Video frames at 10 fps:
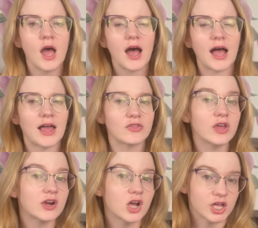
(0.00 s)
Uh,
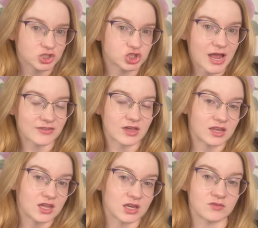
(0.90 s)
they're all shocked that
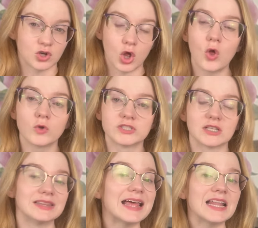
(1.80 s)
he can even hold it,
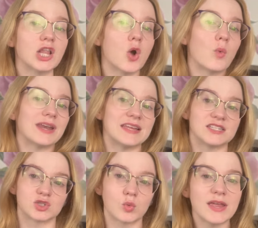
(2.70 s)
let alone when he
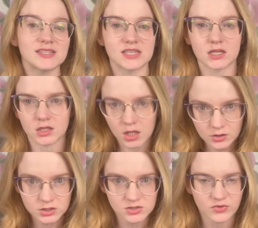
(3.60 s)
swings it and
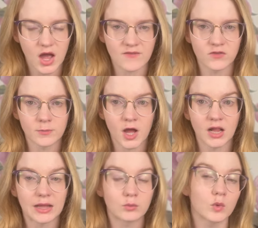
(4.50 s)
kills five of them
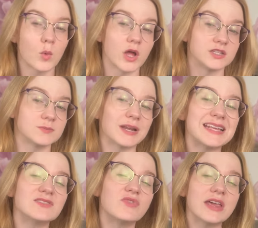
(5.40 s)
all at once. But
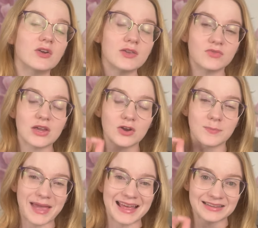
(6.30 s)
he's very, very
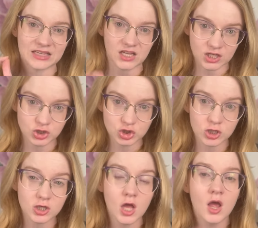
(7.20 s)
badly
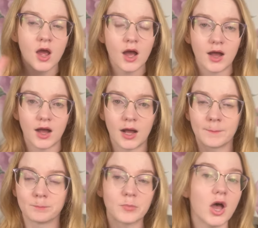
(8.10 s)
injured.
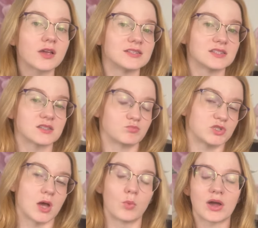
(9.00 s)
Um, Puck is
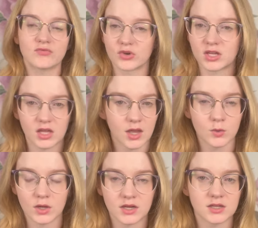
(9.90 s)
somewhat freaking
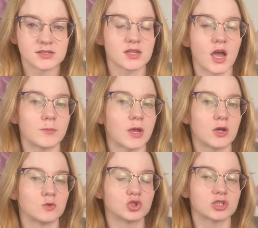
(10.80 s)
out in his side
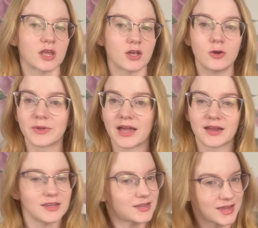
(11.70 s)
pouch, like, "Oh my
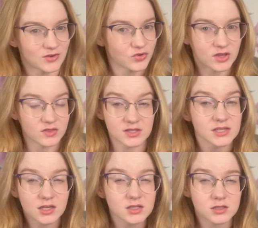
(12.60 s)
god, he can't fight this,"
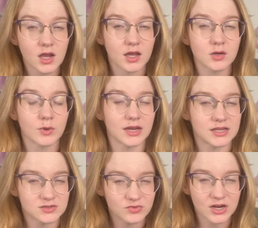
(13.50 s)
and he's kind of right.
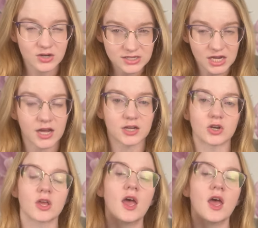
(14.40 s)
He's very tired.